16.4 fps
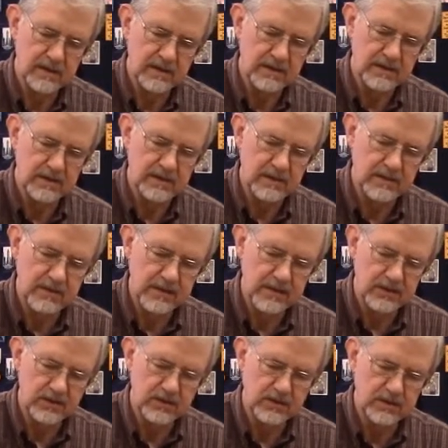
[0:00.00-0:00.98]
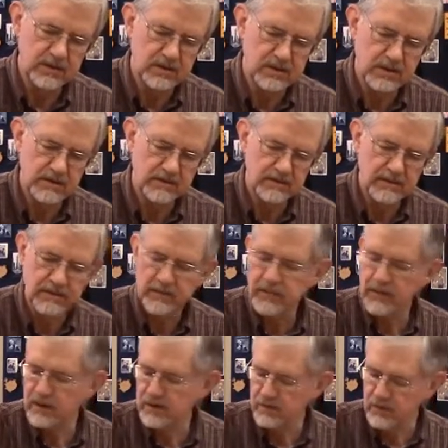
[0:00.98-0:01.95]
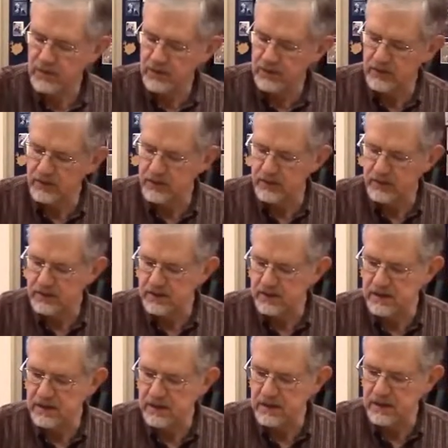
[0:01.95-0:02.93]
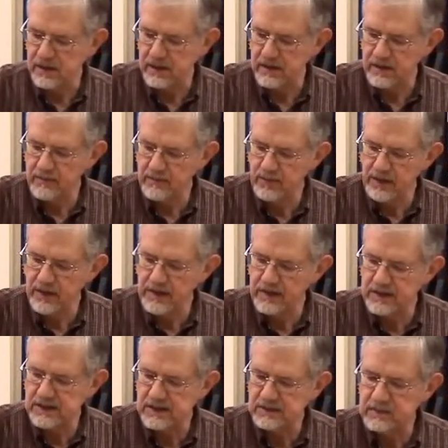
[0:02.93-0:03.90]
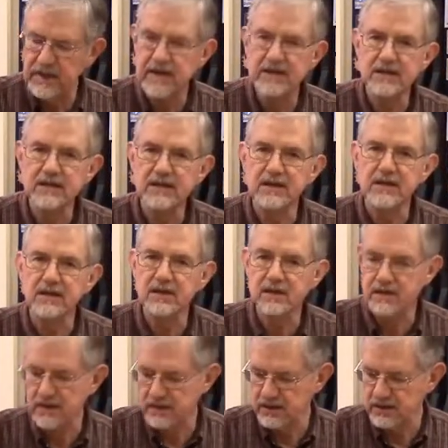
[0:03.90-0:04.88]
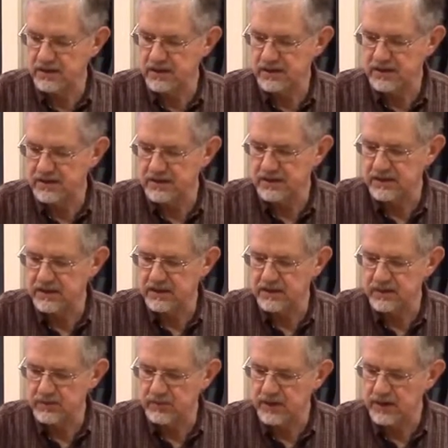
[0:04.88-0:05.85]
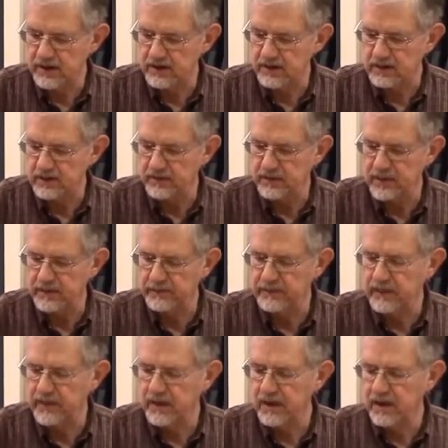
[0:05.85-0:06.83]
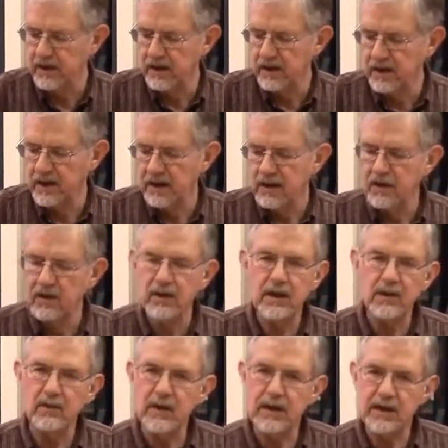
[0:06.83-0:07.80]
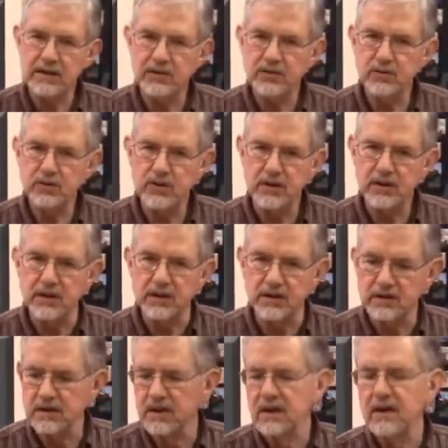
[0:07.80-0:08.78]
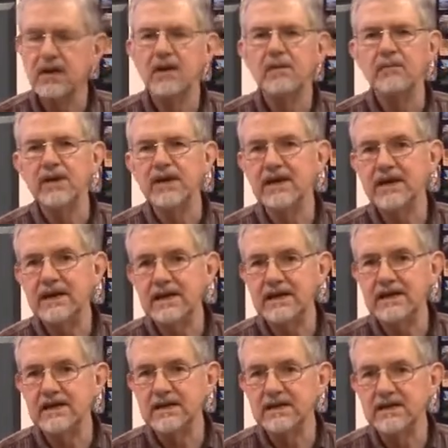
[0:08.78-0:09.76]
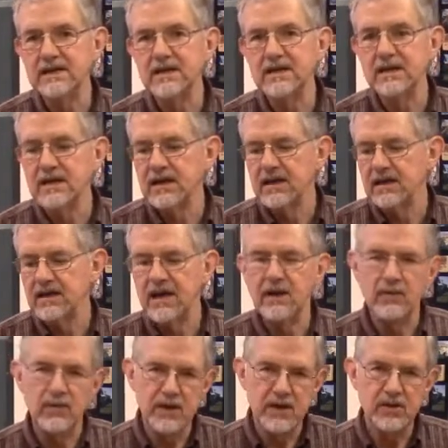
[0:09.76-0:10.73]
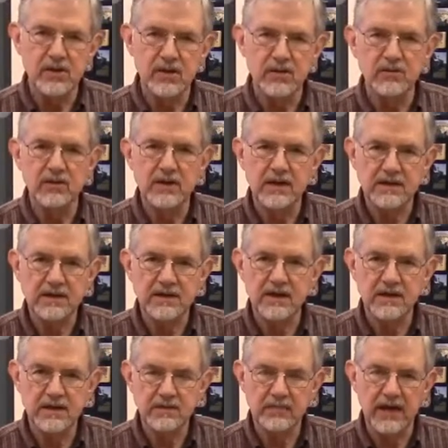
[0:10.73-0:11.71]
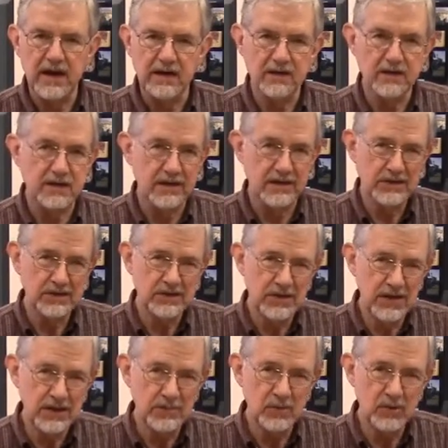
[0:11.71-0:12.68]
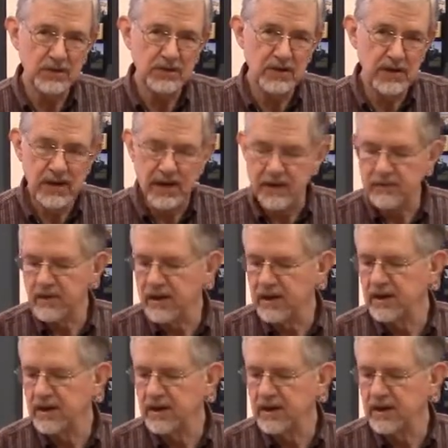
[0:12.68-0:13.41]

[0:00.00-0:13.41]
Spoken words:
cinnamon and sugar stuff, put it on the cookie sheet. Give them plenty of space on the cookie sheet because they're going to spread out a little bit. Okay, why 2 cookies? Because that way you can run a test batch. Now this takes more time,